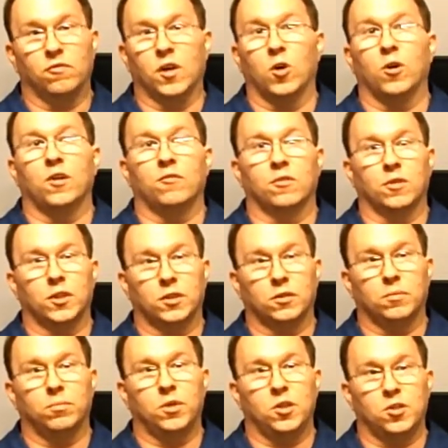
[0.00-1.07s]
Very, very
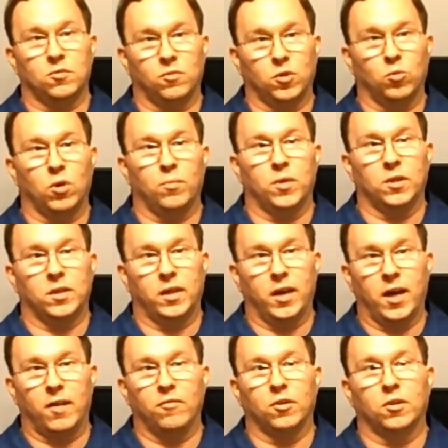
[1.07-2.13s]
good piece of equipment to
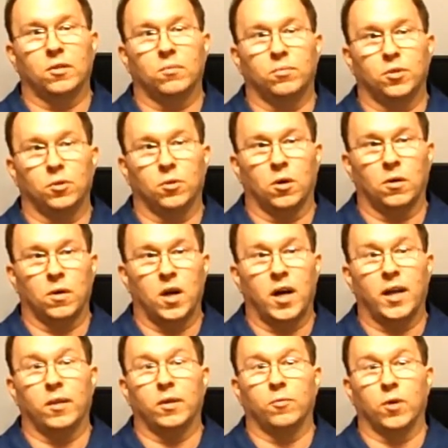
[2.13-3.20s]
have in a computer.
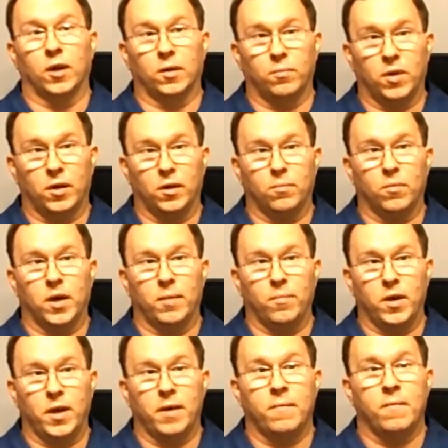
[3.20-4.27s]
Highly recommend it by
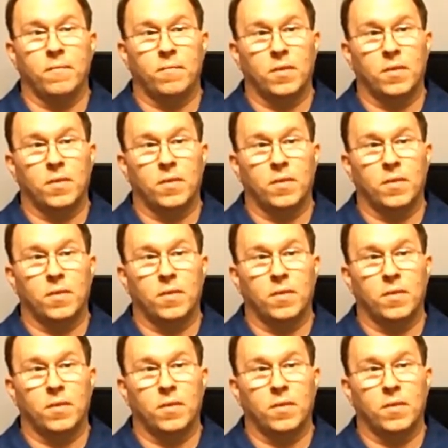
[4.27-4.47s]
me.